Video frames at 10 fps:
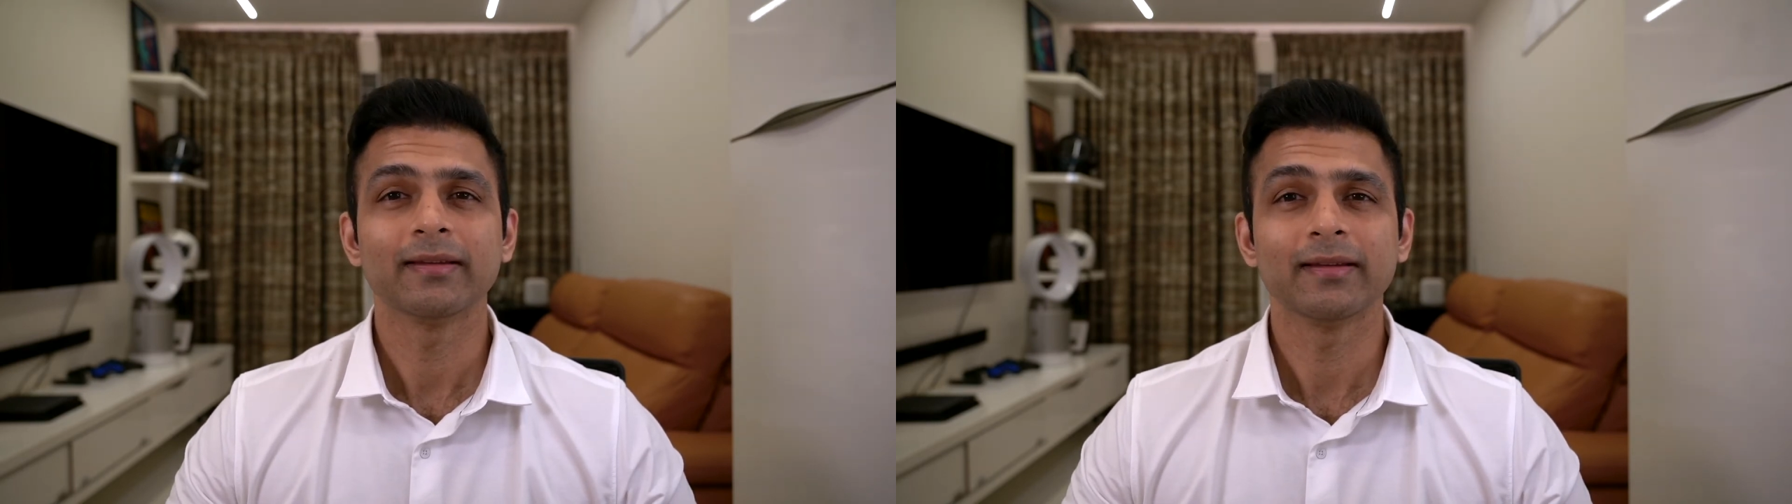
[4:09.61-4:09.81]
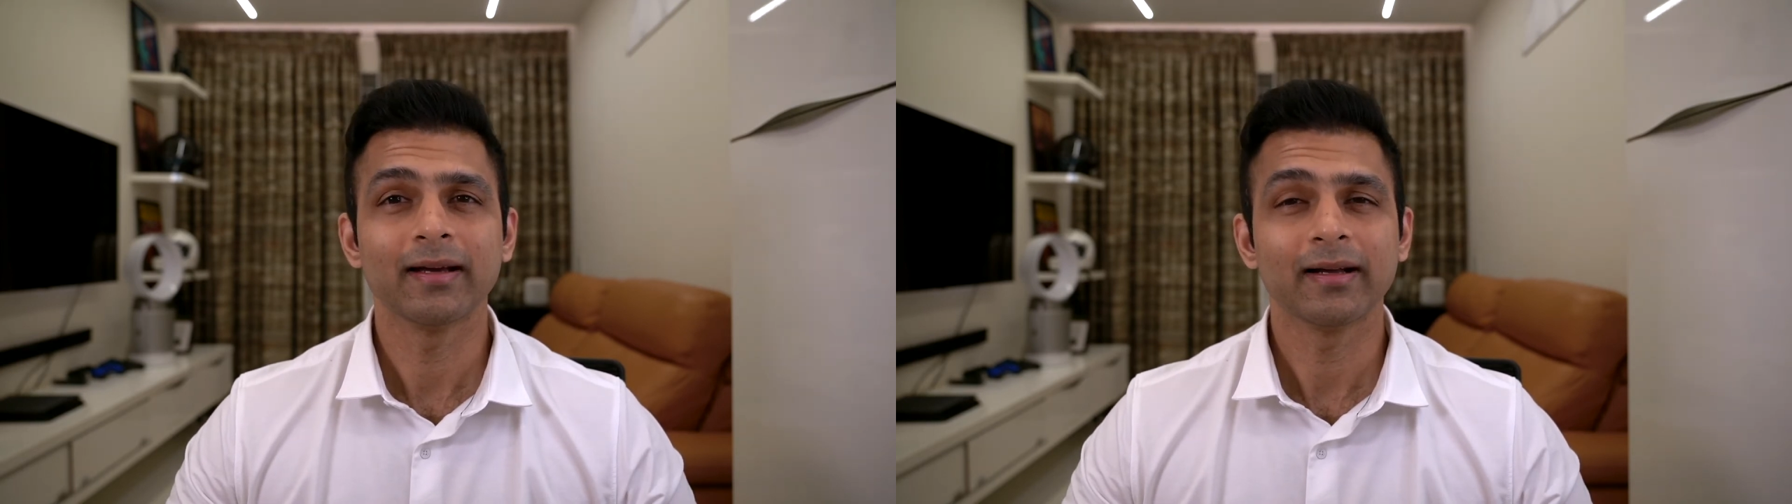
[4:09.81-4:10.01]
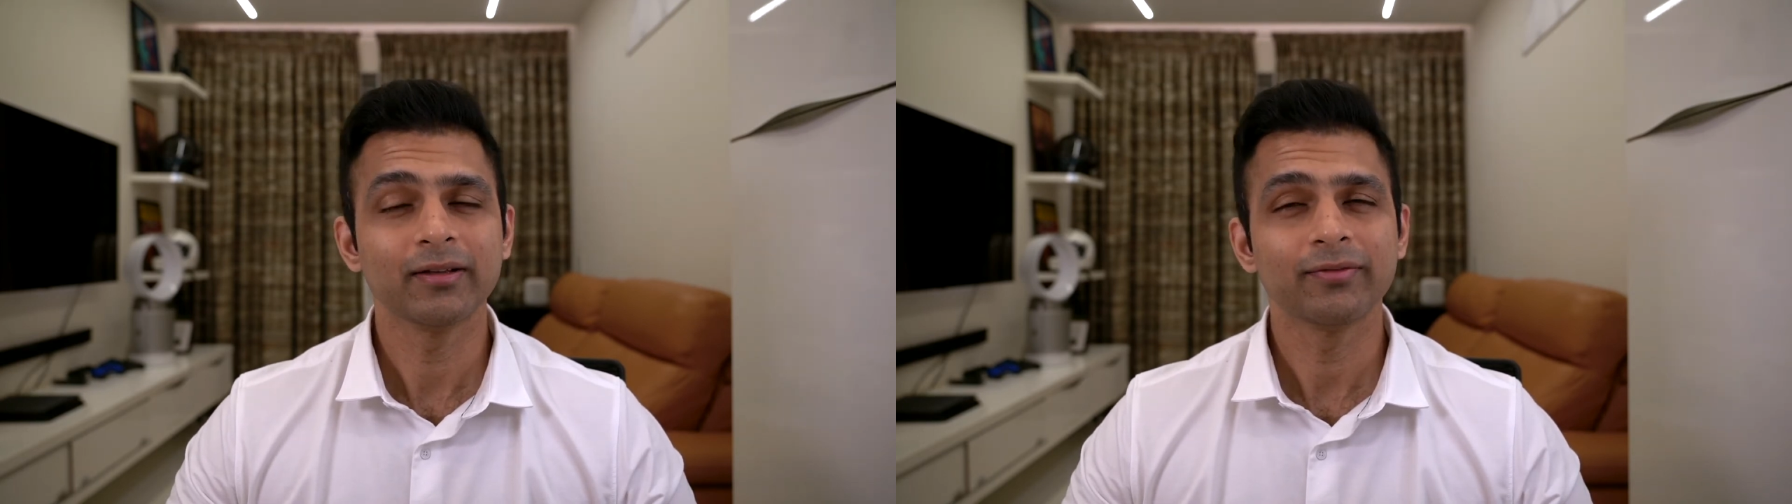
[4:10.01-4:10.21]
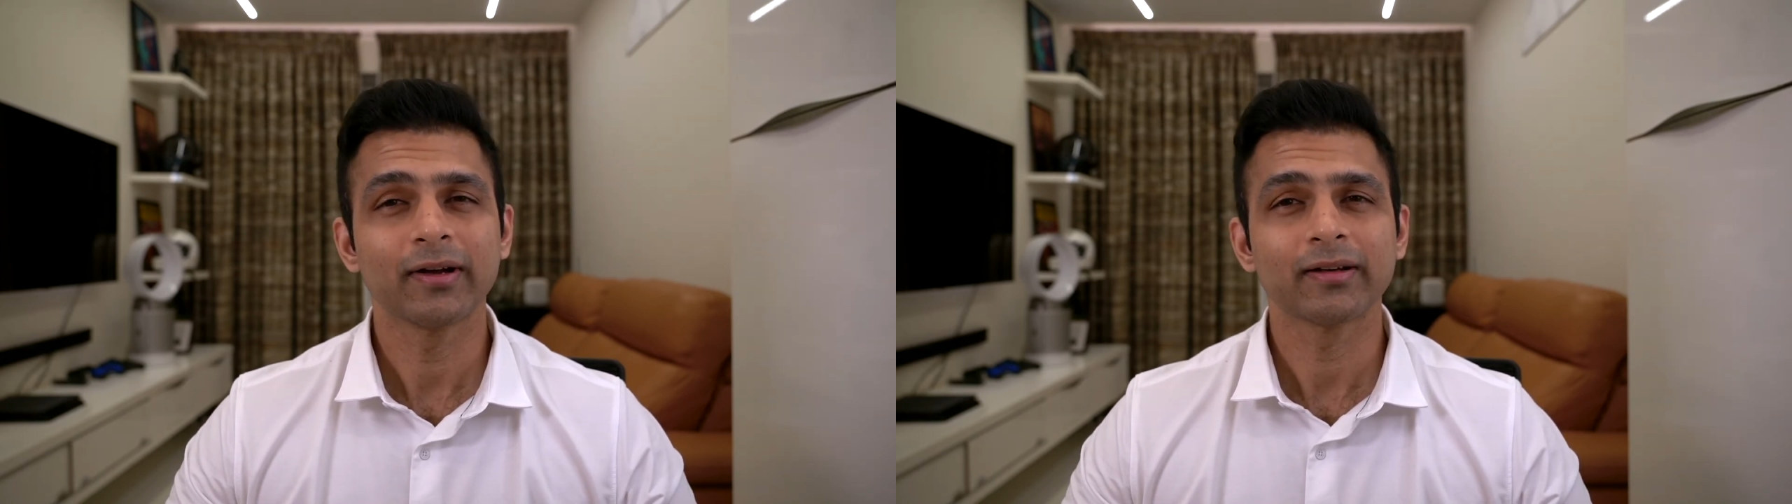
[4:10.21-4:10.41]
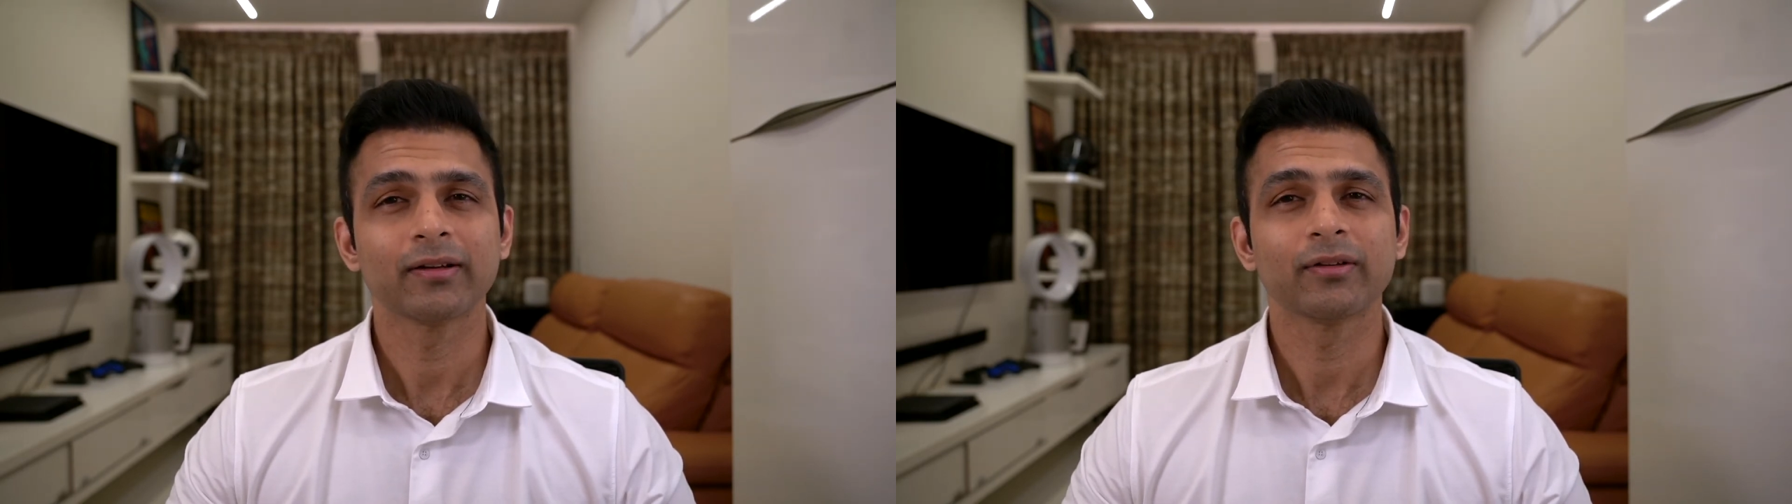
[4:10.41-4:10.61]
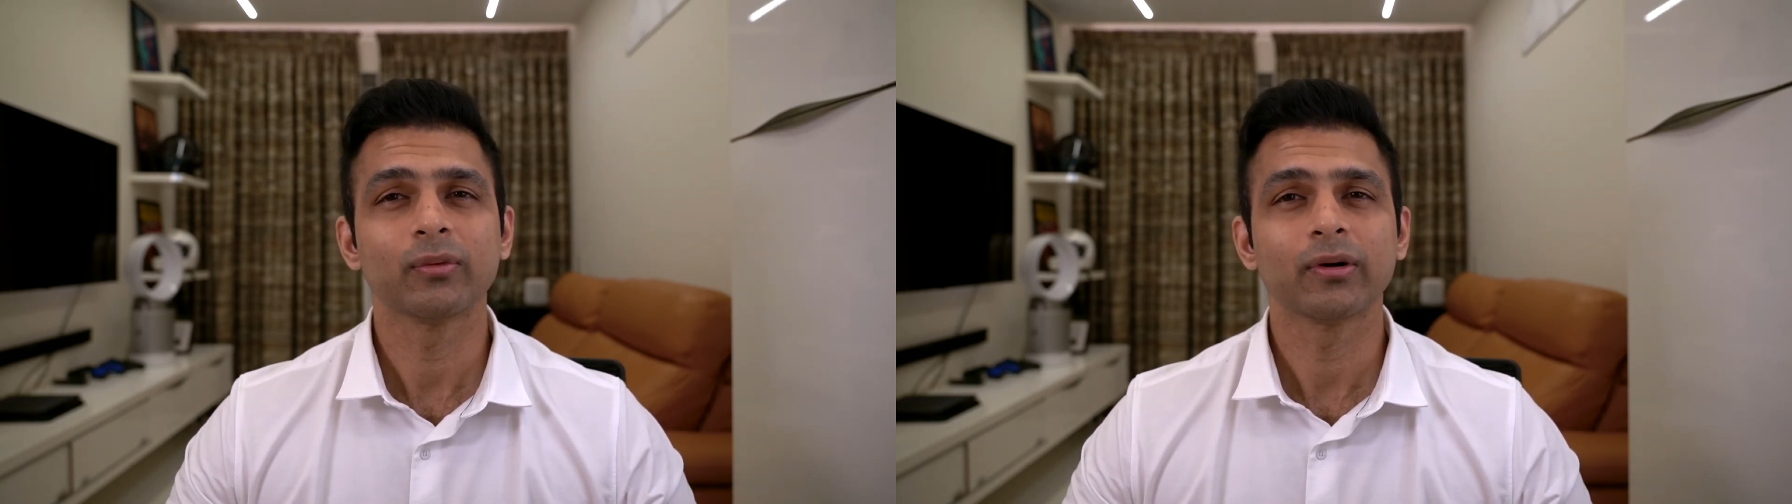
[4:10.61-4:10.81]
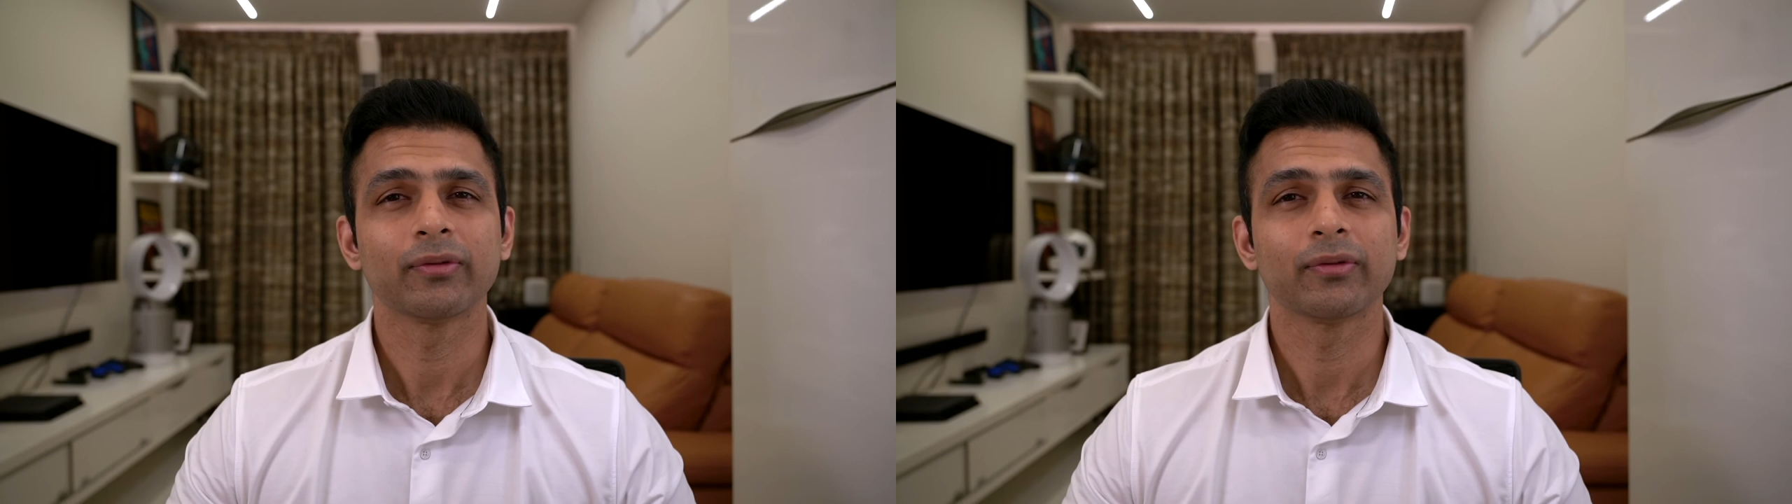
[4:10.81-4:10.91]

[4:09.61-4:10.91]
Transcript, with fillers: the other factors what